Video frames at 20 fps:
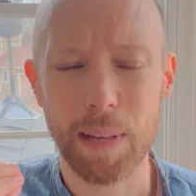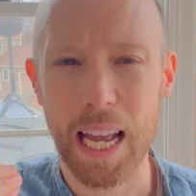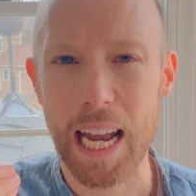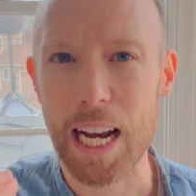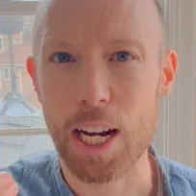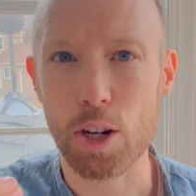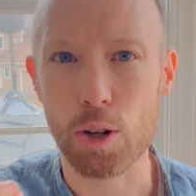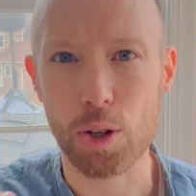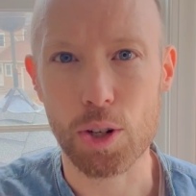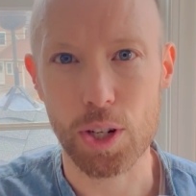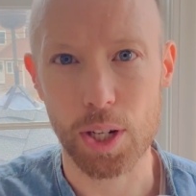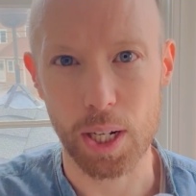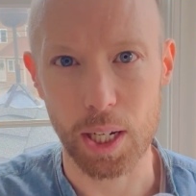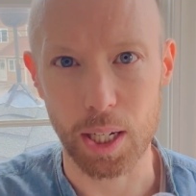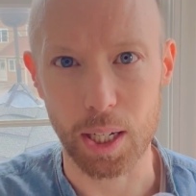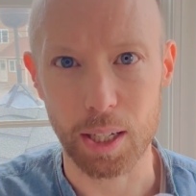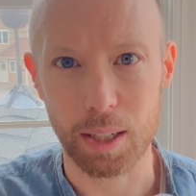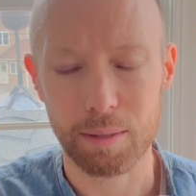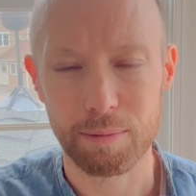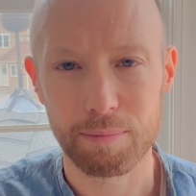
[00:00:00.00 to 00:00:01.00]

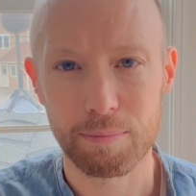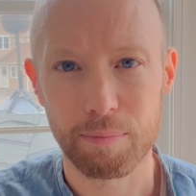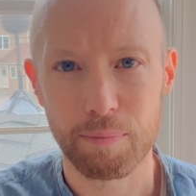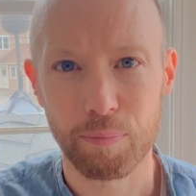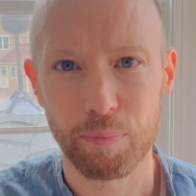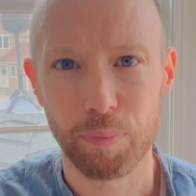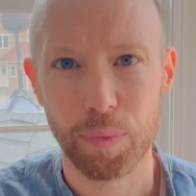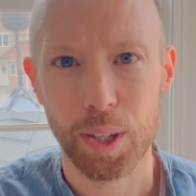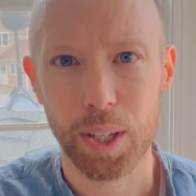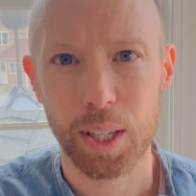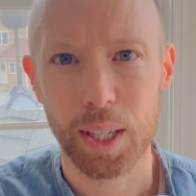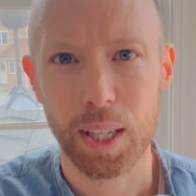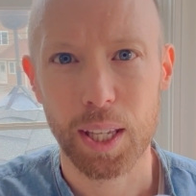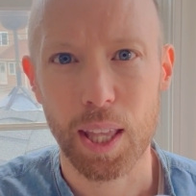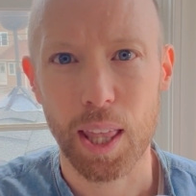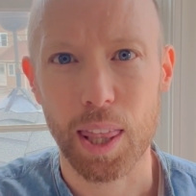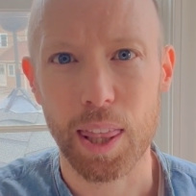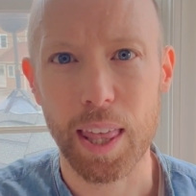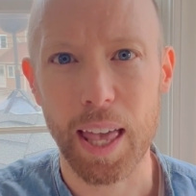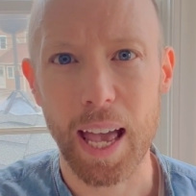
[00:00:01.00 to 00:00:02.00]
energy
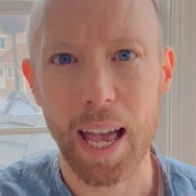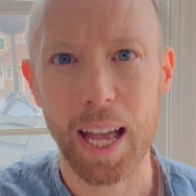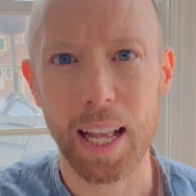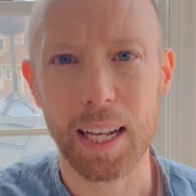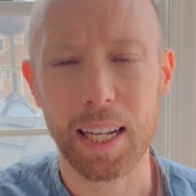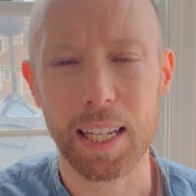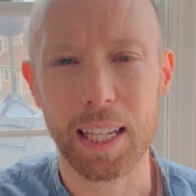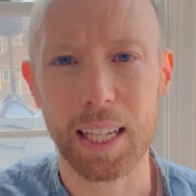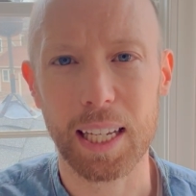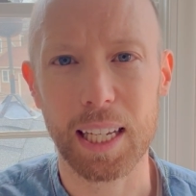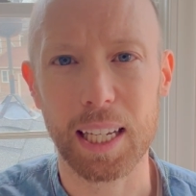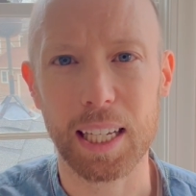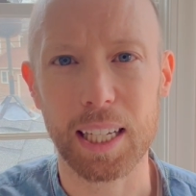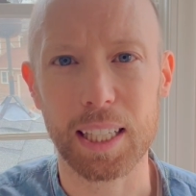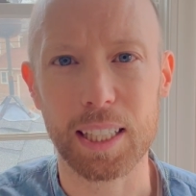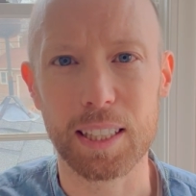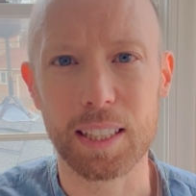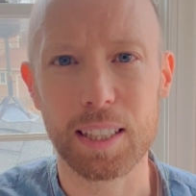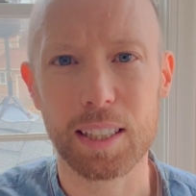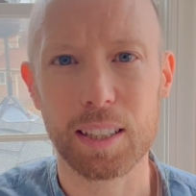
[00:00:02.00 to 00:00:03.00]
that
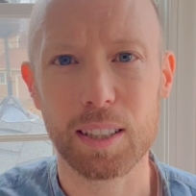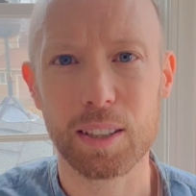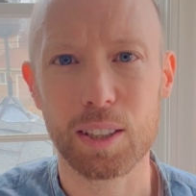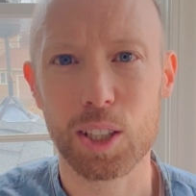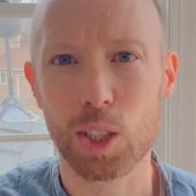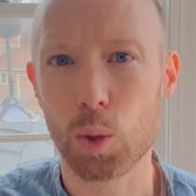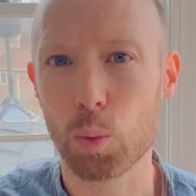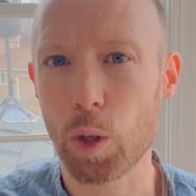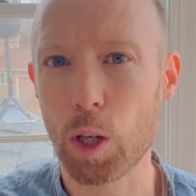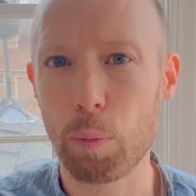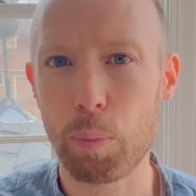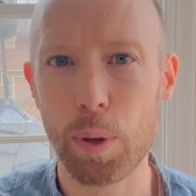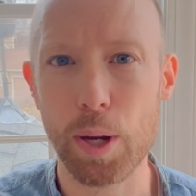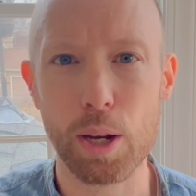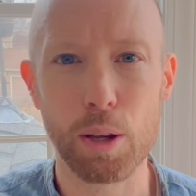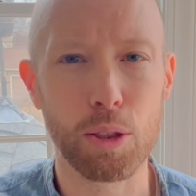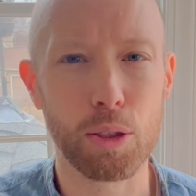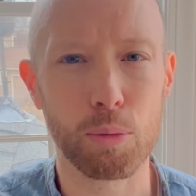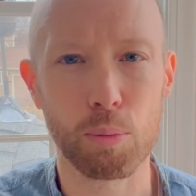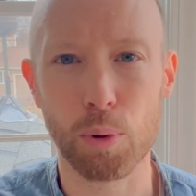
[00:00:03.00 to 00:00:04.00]
is
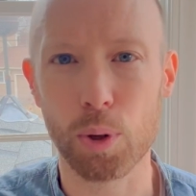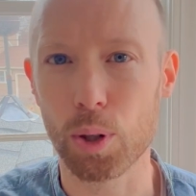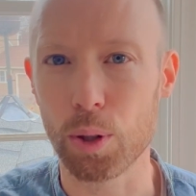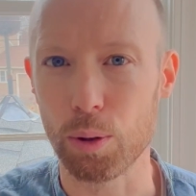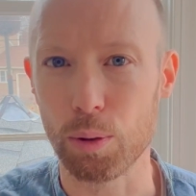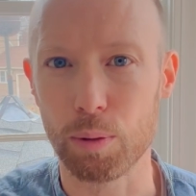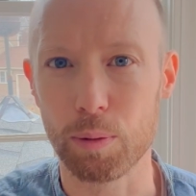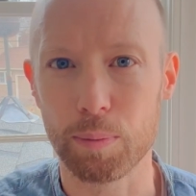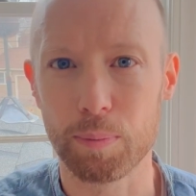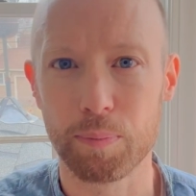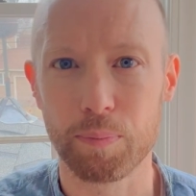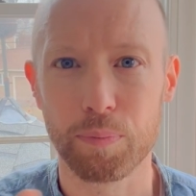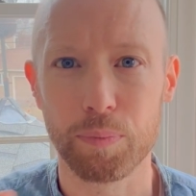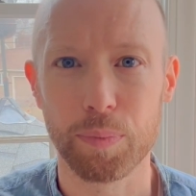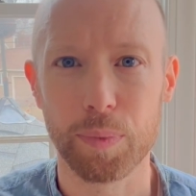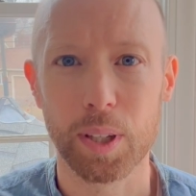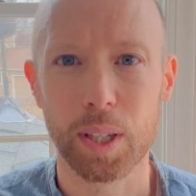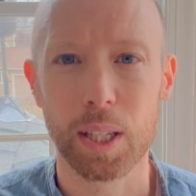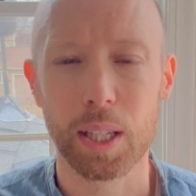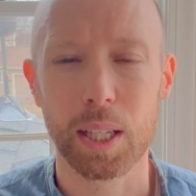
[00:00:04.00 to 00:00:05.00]
sweeping through.
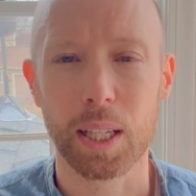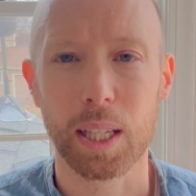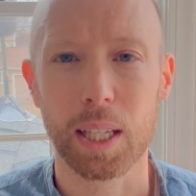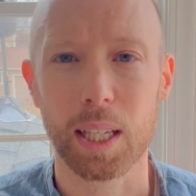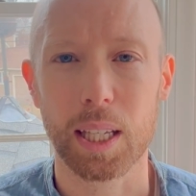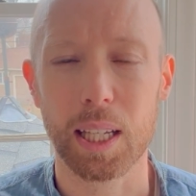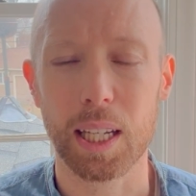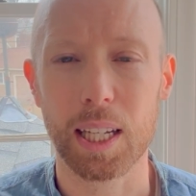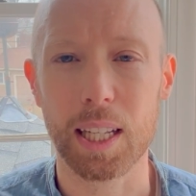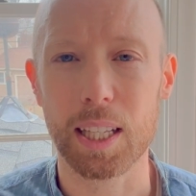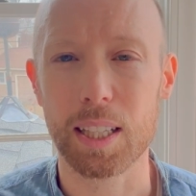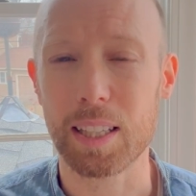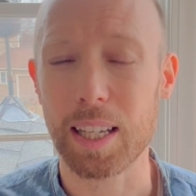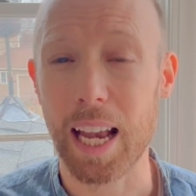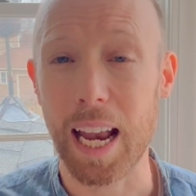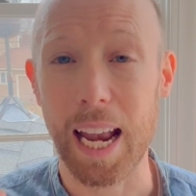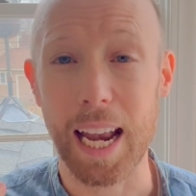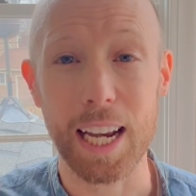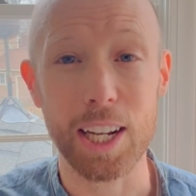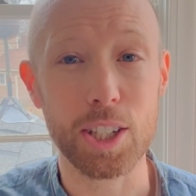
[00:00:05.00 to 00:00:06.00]
It is
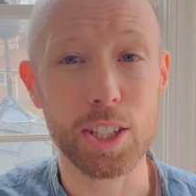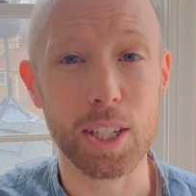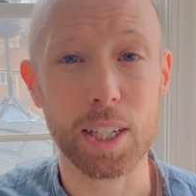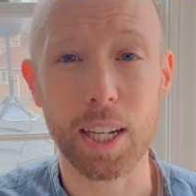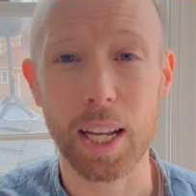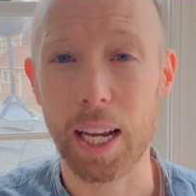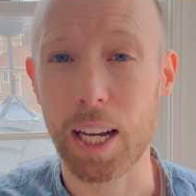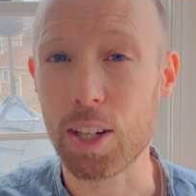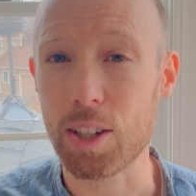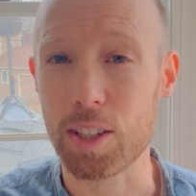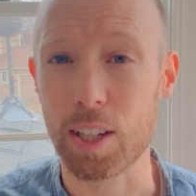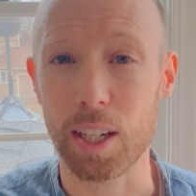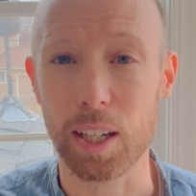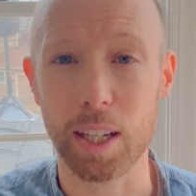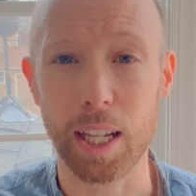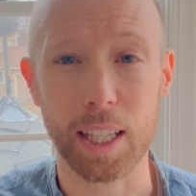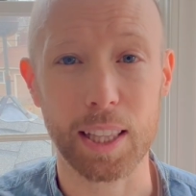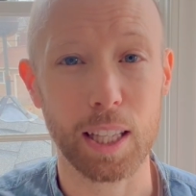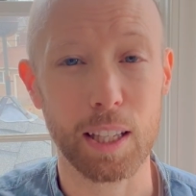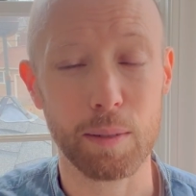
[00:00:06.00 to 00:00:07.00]
ancient,
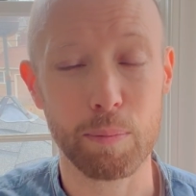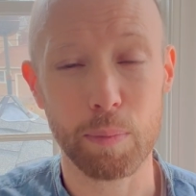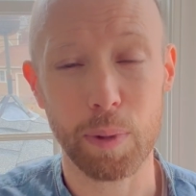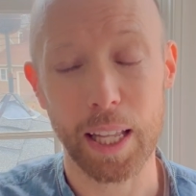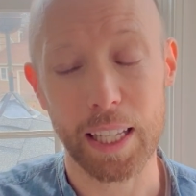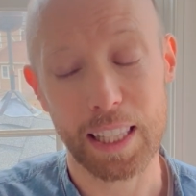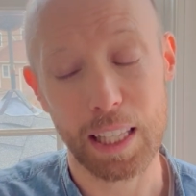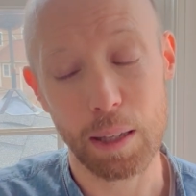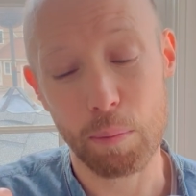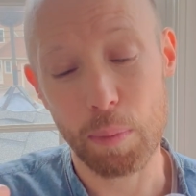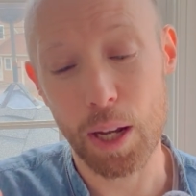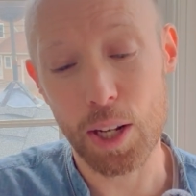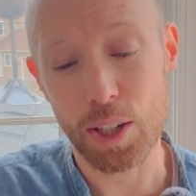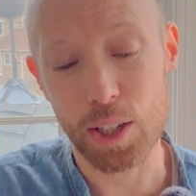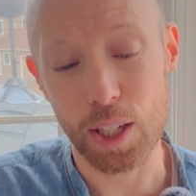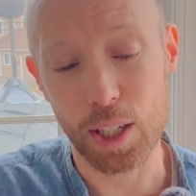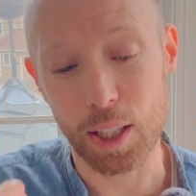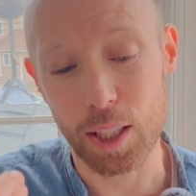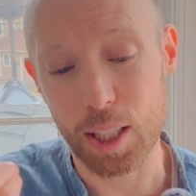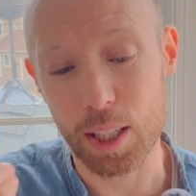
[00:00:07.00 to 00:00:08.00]
like they
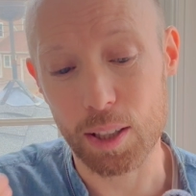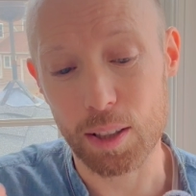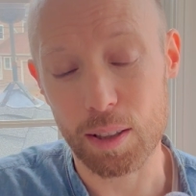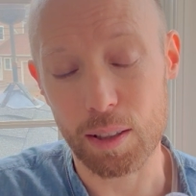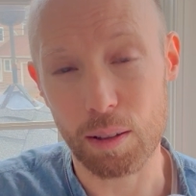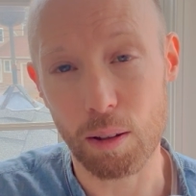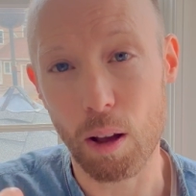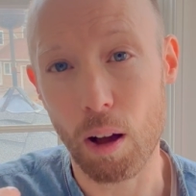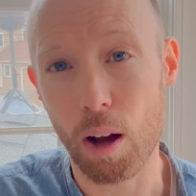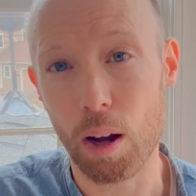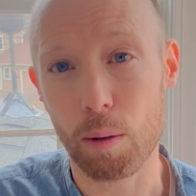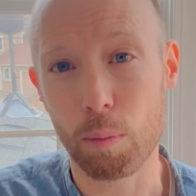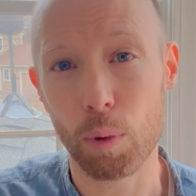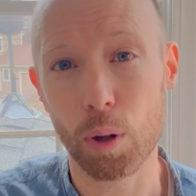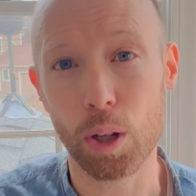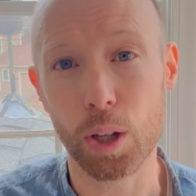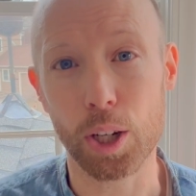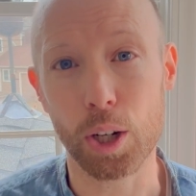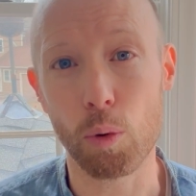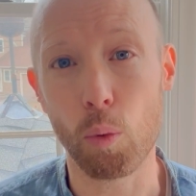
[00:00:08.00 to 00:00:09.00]
mentioned this long
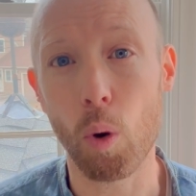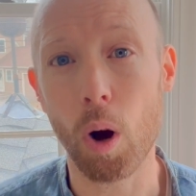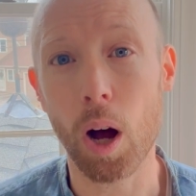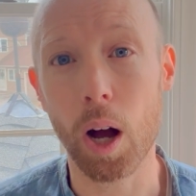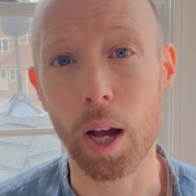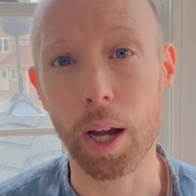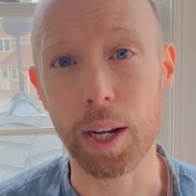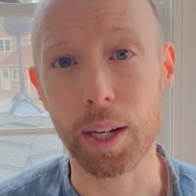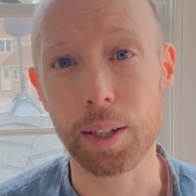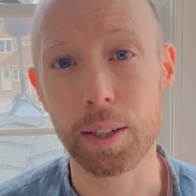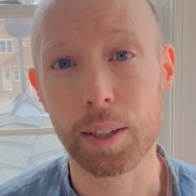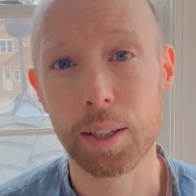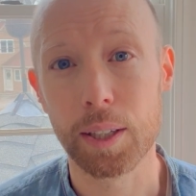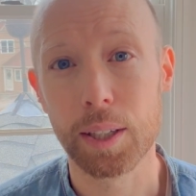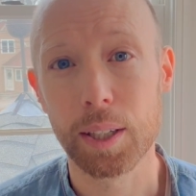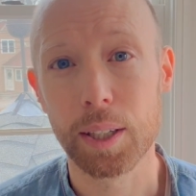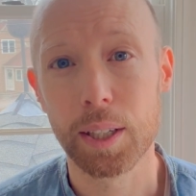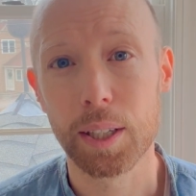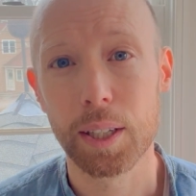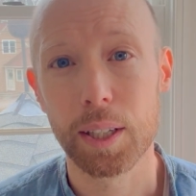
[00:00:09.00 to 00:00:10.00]
mulling wine.
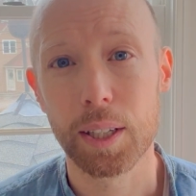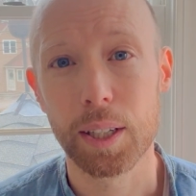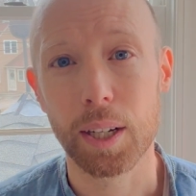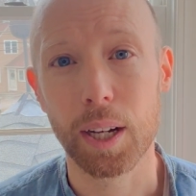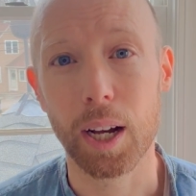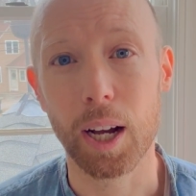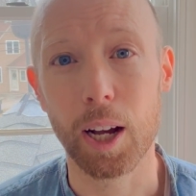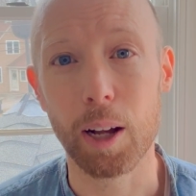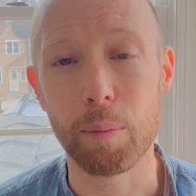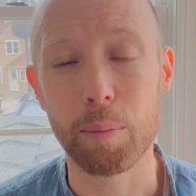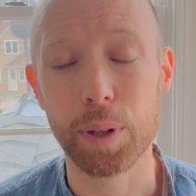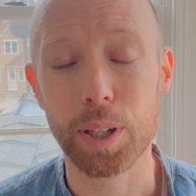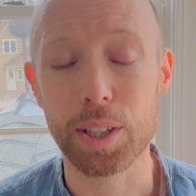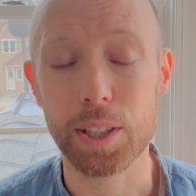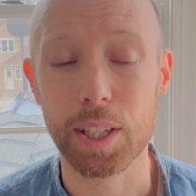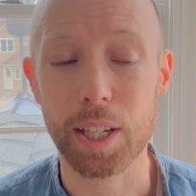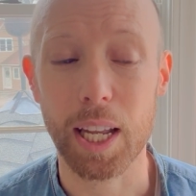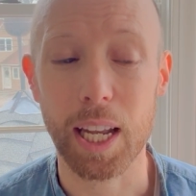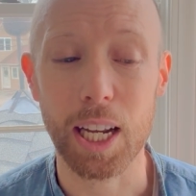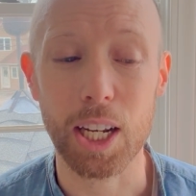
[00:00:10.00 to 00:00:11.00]
It is
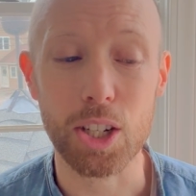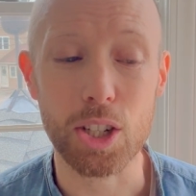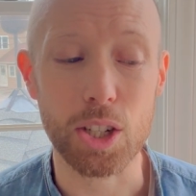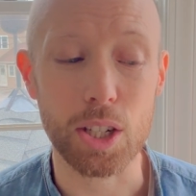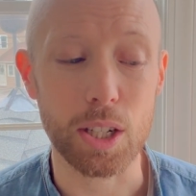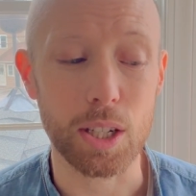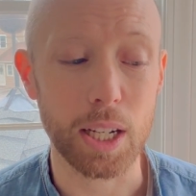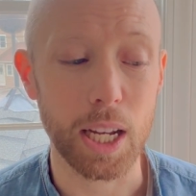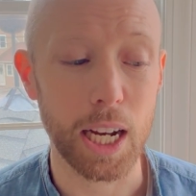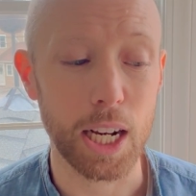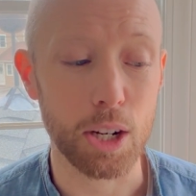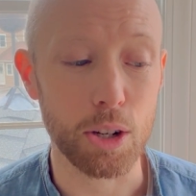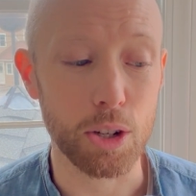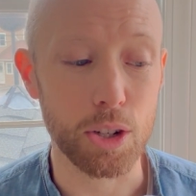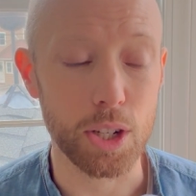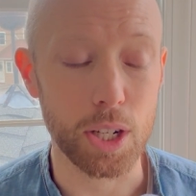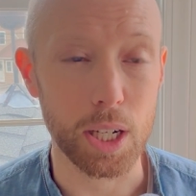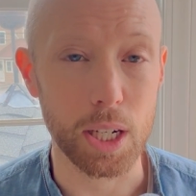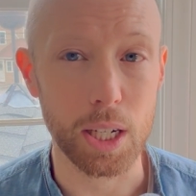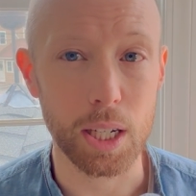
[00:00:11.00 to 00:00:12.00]
an ancient
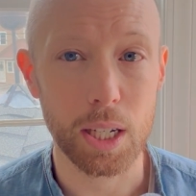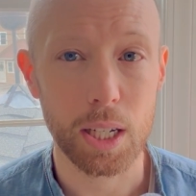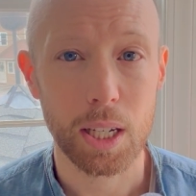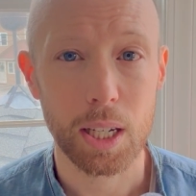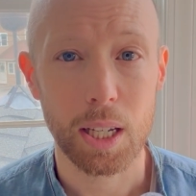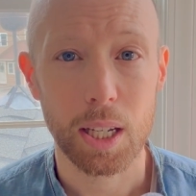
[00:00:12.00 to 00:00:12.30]
energy,